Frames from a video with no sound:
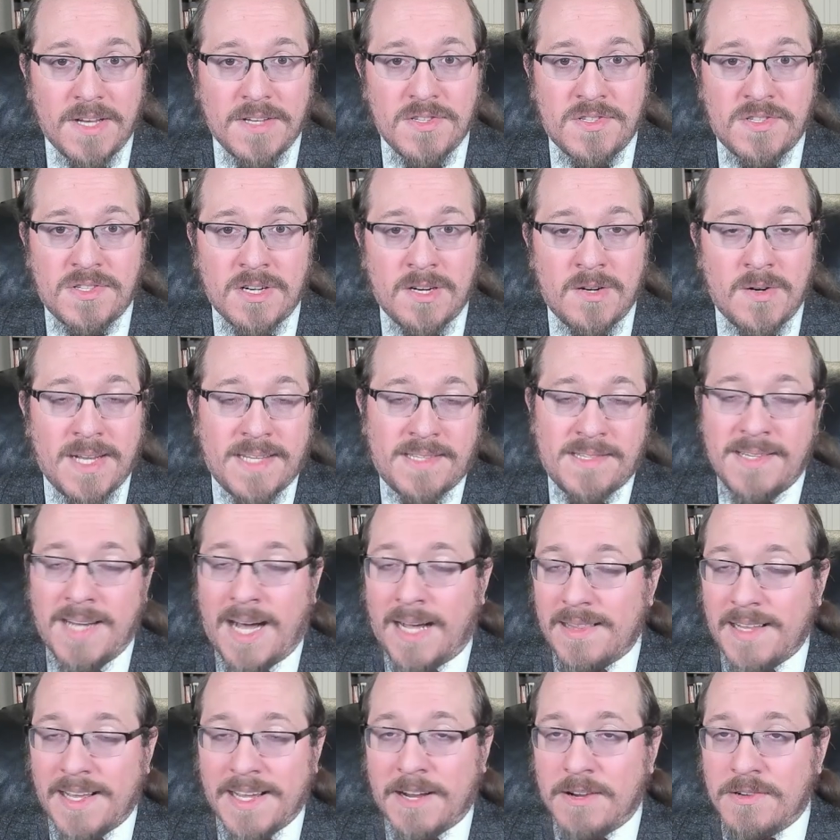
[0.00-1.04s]
so it's
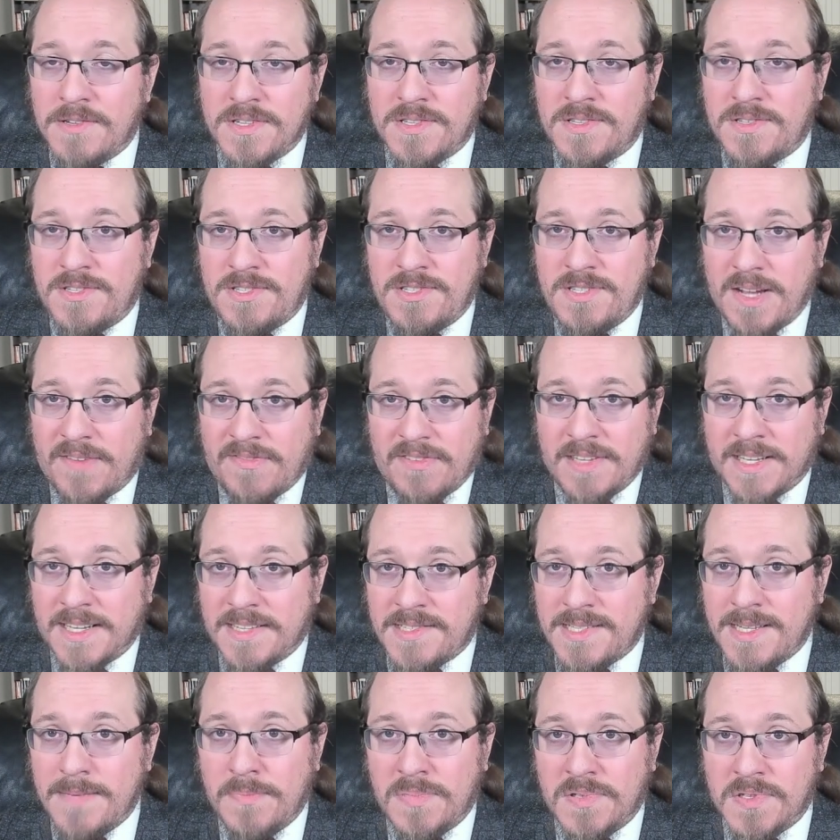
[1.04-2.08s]
not like you're just shuffling
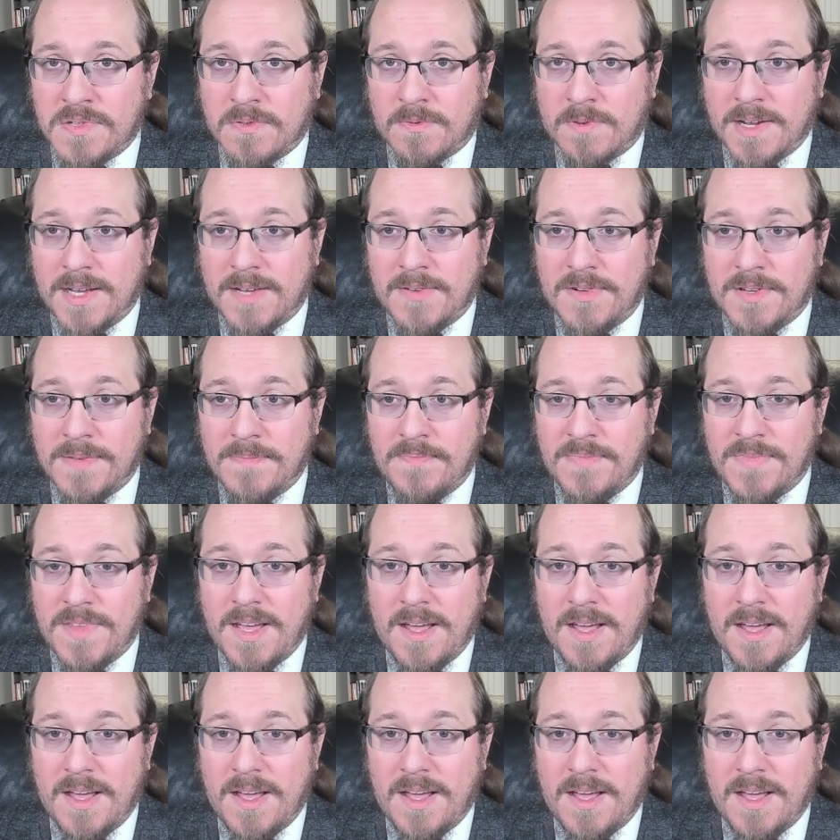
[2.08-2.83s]
symbols around.